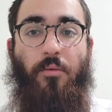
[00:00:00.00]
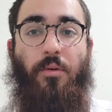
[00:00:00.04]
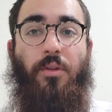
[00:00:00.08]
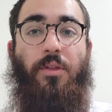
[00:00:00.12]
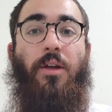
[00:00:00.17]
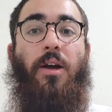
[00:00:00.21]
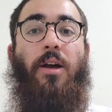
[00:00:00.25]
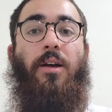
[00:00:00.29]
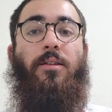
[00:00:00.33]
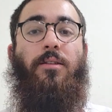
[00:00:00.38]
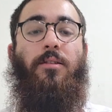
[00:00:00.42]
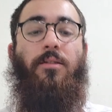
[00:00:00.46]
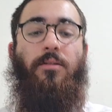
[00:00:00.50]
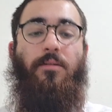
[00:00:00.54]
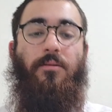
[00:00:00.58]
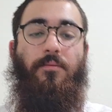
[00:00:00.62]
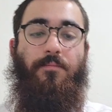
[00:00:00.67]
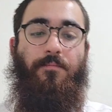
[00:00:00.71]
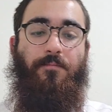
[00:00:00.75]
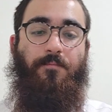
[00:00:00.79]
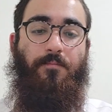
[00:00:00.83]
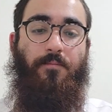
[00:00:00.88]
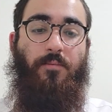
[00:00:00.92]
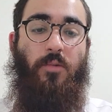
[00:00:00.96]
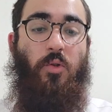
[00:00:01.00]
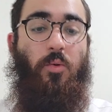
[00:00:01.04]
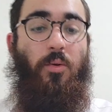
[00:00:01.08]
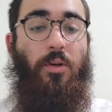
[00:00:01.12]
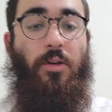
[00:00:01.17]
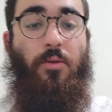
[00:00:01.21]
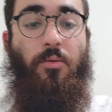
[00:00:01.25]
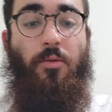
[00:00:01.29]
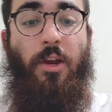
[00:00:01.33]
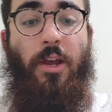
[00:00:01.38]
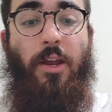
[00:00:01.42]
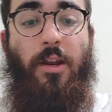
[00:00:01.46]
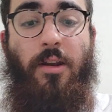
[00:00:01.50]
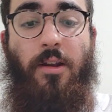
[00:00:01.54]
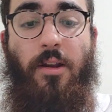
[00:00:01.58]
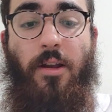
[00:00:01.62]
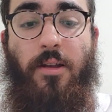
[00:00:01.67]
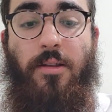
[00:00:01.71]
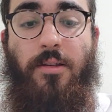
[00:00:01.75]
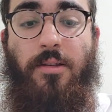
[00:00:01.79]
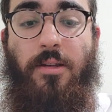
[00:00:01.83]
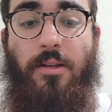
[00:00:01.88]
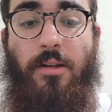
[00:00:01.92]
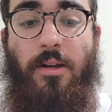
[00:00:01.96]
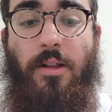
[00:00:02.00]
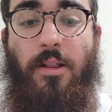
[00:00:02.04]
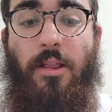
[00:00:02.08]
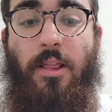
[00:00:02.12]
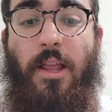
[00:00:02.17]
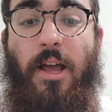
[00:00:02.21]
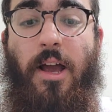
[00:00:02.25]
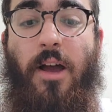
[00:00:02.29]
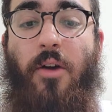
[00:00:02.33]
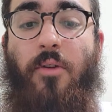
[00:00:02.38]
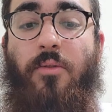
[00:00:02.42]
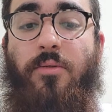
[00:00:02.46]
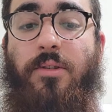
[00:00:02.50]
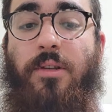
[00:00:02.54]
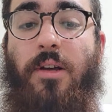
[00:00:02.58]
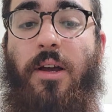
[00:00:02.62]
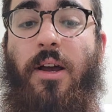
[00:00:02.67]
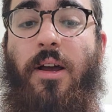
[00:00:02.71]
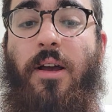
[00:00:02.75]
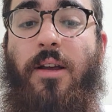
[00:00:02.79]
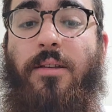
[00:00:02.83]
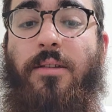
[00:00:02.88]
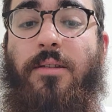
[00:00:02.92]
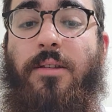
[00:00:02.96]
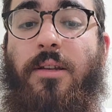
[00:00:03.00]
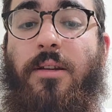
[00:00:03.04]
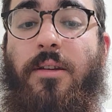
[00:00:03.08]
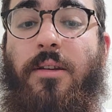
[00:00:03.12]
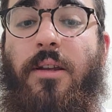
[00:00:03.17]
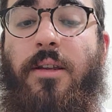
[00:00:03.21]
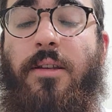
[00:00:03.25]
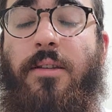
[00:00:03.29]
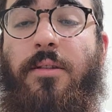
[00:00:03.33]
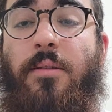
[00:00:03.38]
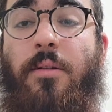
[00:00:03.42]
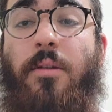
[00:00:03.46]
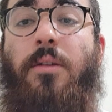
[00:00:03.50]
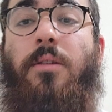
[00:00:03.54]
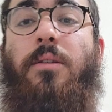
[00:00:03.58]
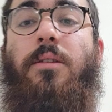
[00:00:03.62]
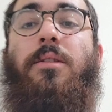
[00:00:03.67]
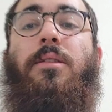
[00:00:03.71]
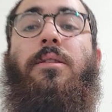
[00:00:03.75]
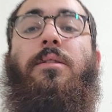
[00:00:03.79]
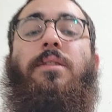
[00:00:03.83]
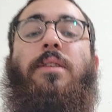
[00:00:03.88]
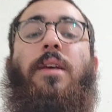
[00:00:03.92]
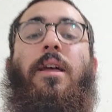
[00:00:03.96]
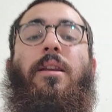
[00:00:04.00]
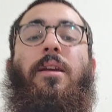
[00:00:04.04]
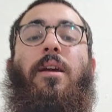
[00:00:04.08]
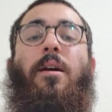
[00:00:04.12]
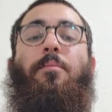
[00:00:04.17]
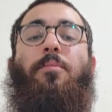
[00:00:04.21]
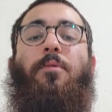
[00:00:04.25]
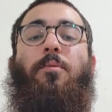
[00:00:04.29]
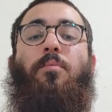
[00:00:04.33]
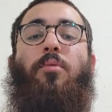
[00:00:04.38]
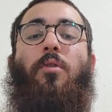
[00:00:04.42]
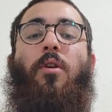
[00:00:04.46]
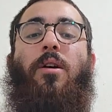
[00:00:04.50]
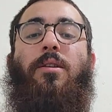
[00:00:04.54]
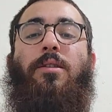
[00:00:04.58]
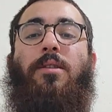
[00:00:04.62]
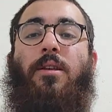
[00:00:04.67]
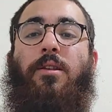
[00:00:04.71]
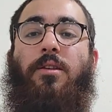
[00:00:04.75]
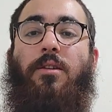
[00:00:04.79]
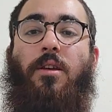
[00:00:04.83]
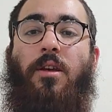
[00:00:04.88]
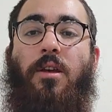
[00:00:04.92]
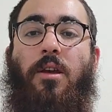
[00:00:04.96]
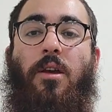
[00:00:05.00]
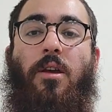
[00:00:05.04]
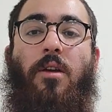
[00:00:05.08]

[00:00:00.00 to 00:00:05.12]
with us. So he created us and allows us and is setting up the process